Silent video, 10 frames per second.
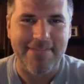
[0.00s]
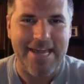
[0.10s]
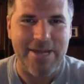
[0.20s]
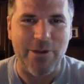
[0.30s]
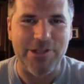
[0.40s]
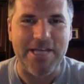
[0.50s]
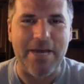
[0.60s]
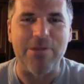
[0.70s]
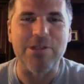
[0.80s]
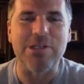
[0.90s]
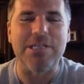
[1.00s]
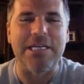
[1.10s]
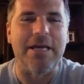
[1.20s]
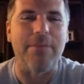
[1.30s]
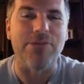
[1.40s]
Hey, what's up? This is
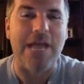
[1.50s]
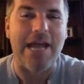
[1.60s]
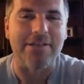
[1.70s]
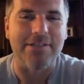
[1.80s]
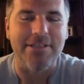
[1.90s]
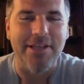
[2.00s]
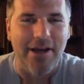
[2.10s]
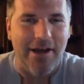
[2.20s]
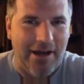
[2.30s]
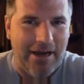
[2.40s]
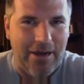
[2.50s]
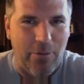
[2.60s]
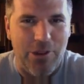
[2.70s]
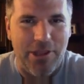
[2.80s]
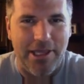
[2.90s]
T-Dub Jackson
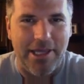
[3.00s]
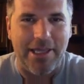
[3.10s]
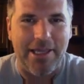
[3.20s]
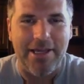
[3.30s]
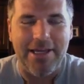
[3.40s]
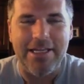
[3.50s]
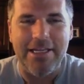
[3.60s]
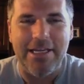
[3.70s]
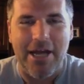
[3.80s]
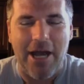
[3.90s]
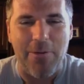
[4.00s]
with you again.